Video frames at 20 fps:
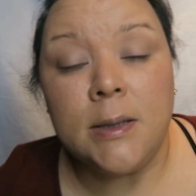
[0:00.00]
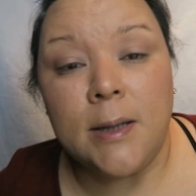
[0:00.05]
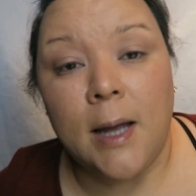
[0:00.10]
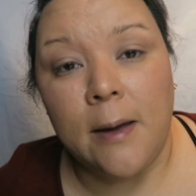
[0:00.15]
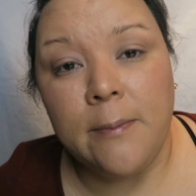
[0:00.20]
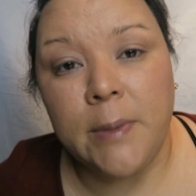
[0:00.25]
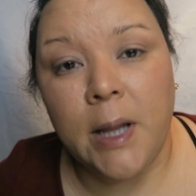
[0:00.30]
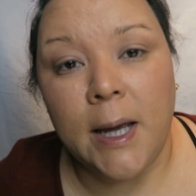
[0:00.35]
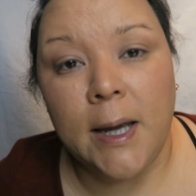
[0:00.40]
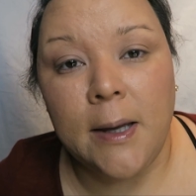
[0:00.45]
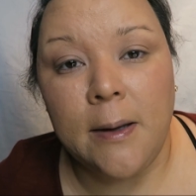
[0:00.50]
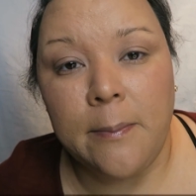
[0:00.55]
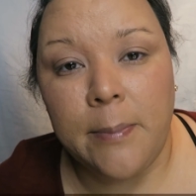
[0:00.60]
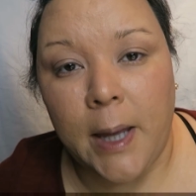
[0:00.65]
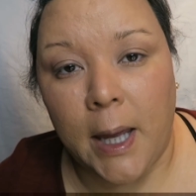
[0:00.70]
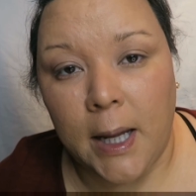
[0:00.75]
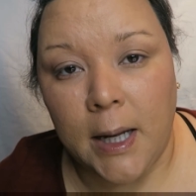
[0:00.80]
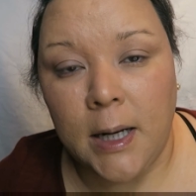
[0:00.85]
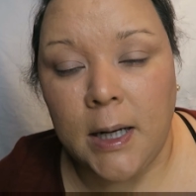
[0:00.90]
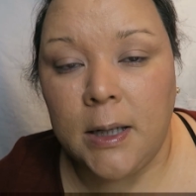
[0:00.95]
Limelight
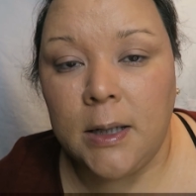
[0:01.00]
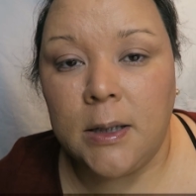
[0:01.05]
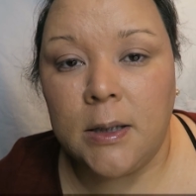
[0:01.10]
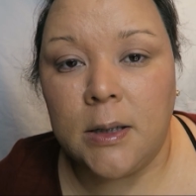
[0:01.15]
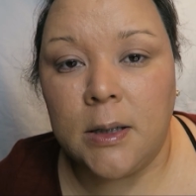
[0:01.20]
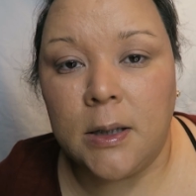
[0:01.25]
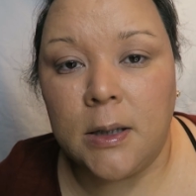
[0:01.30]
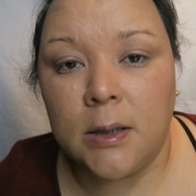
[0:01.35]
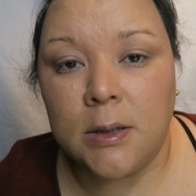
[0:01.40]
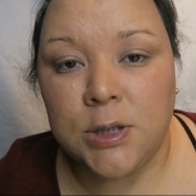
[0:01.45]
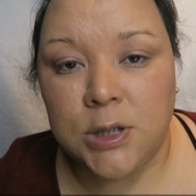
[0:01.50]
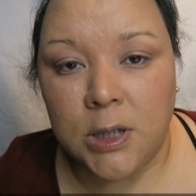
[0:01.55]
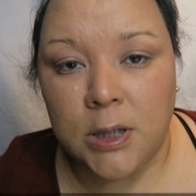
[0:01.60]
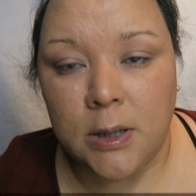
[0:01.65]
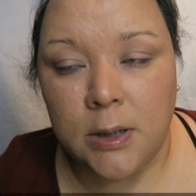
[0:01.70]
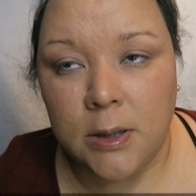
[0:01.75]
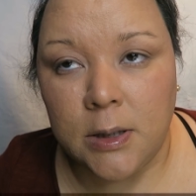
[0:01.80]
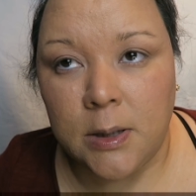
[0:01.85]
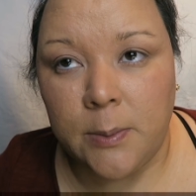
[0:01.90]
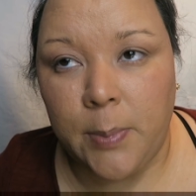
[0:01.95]
pen,
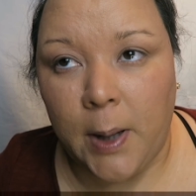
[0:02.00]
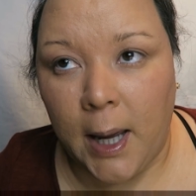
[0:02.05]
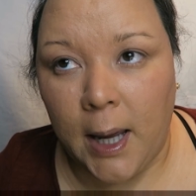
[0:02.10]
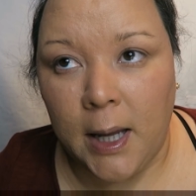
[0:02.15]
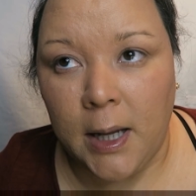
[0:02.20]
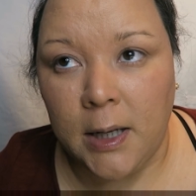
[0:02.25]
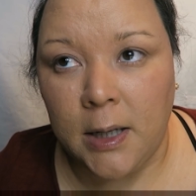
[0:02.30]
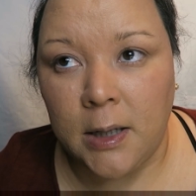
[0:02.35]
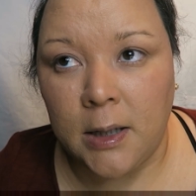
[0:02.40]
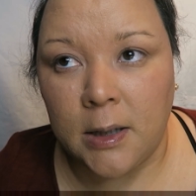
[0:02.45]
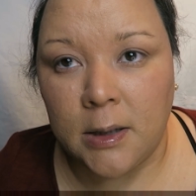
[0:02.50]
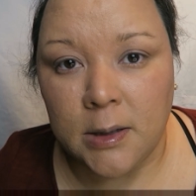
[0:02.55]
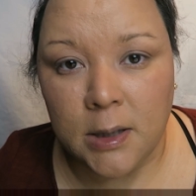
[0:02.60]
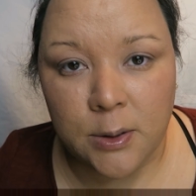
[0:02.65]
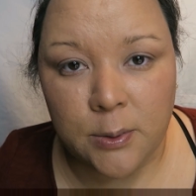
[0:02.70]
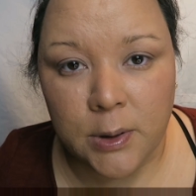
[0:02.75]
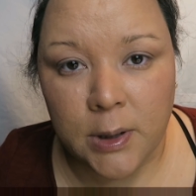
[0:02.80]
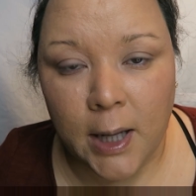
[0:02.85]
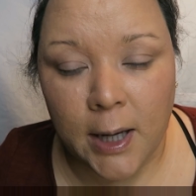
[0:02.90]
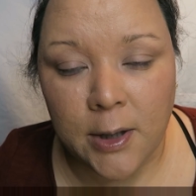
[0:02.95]
the pen
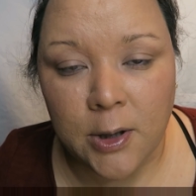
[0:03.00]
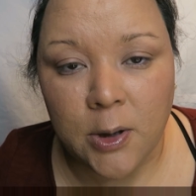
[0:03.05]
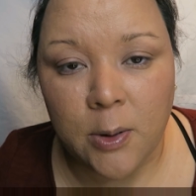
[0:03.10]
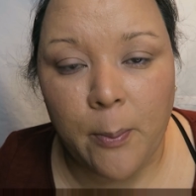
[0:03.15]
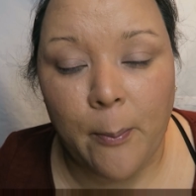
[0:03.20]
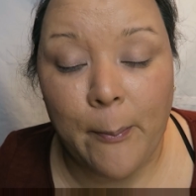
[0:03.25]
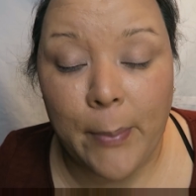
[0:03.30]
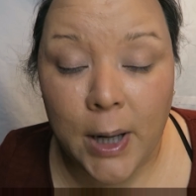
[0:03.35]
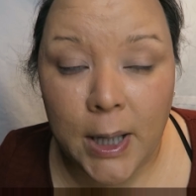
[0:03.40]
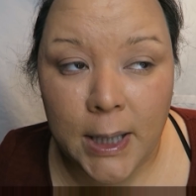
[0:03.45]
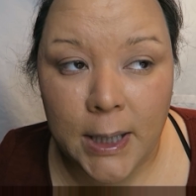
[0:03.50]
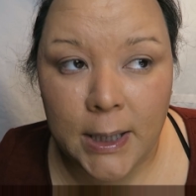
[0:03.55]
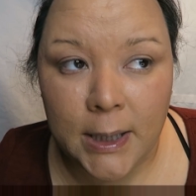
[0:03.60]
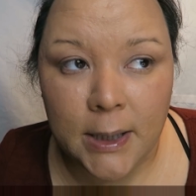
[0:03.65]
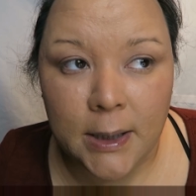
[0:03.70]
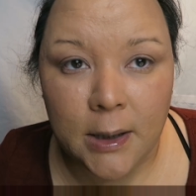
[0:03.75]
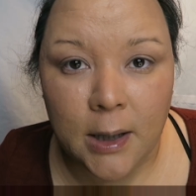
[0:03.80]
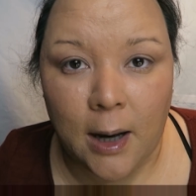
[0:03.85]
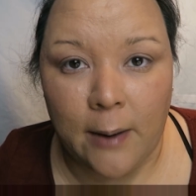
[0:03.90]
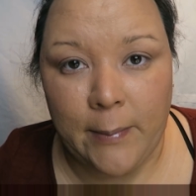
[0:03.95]
liquid liner,
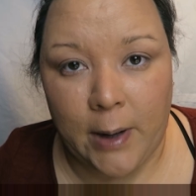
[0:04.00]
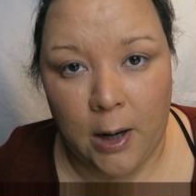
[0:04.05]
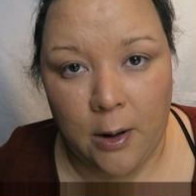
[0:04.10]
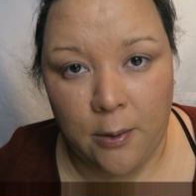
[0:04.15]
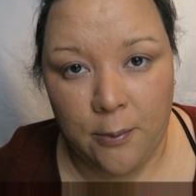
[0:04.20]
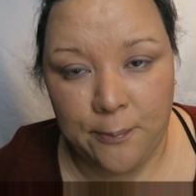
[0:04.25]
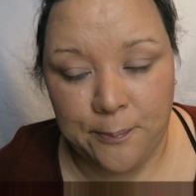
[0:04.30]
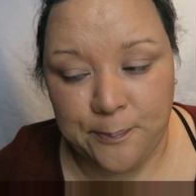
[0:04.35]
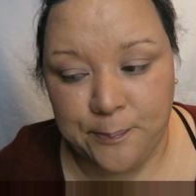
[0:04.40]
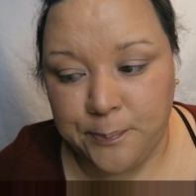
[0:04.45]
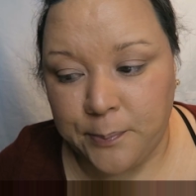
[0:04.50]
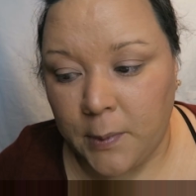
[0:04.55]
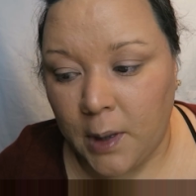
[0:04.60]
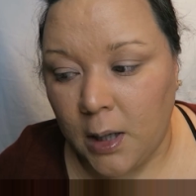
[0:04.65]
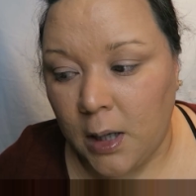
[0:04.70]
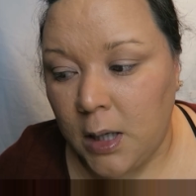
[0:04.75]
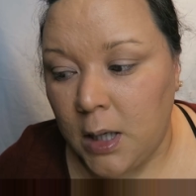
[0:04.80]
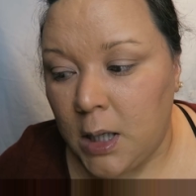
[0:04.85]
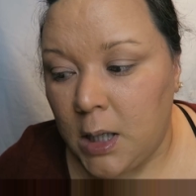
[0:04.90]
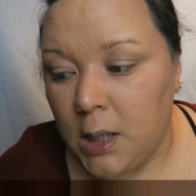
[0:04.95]
but I'm out.
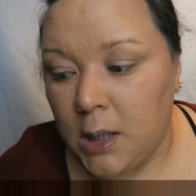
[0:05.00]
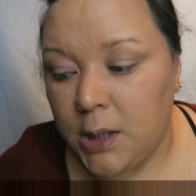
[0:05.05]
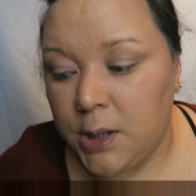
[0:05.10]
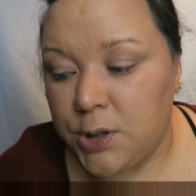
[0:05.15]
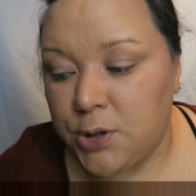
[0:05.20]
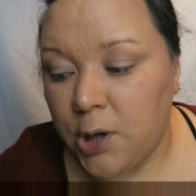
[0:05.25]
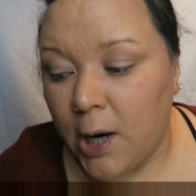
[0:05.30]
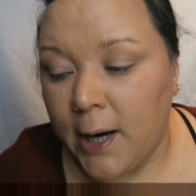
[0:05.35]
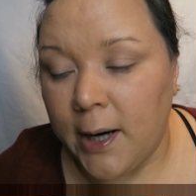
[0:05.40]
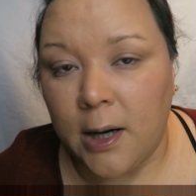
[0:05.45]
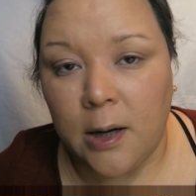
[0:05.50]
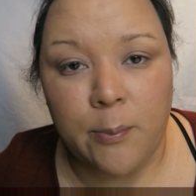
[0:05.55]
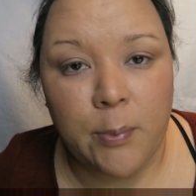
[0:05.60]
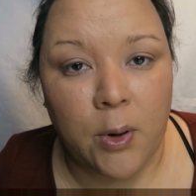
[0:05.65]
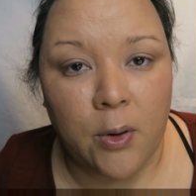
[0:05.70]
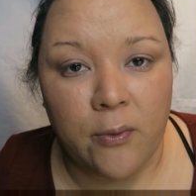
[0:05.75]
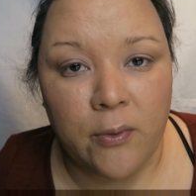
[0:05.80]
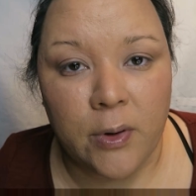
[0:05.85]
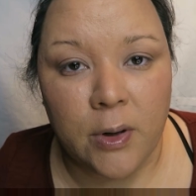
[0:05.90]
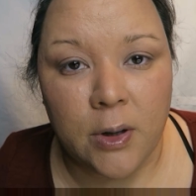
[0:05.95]
It dried up
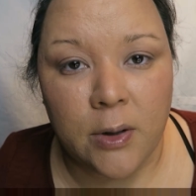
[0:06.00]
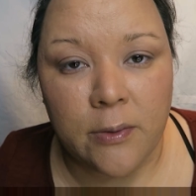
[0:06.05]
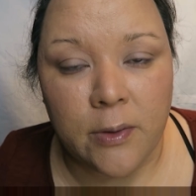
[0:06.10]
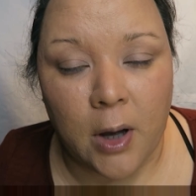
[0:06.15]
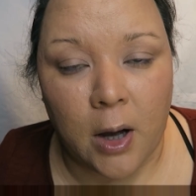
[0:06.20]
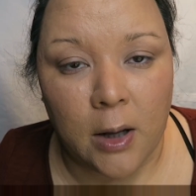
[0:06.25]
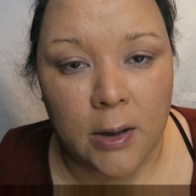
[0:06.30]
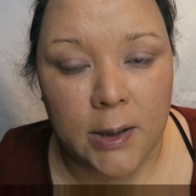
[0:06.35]
over the